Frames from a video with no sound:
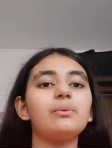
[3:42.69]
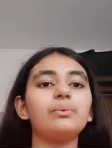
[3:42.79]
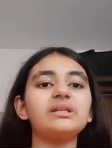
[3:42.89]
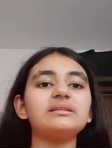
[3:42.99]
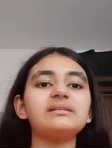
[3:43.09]

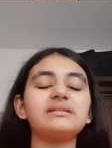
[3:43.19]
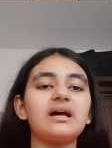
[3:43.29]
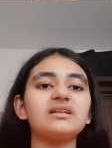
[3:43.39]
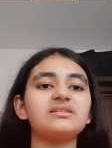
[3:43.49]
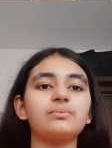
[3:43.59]
win this
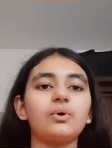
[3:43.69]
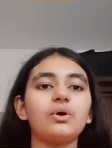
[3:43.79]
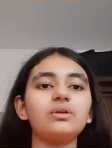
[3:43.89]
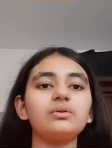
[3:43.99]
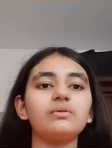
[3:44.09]
last
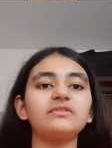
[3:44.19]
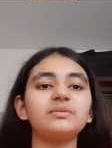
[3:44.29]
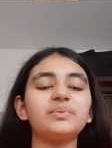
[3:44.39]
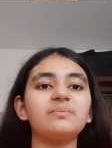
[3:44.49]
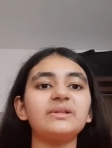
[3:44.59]
war over
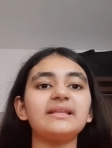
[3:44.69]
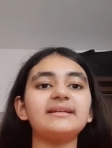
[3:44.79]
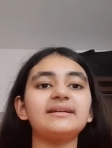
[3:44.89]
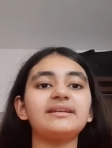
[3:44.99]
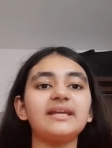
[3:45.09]
the people
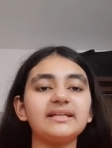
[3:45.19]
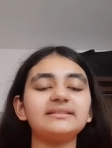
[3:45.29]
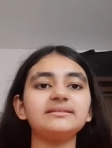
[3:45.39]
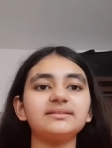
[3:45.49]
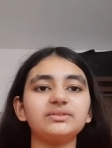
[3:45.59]
that
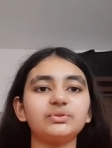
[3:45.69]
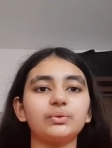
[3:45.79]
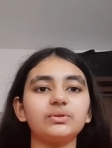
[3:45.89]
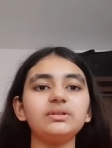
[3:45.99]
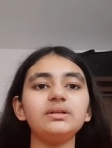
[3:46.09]
created the
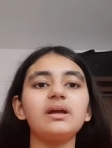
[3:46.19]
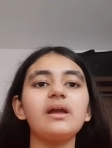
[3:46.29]
stone,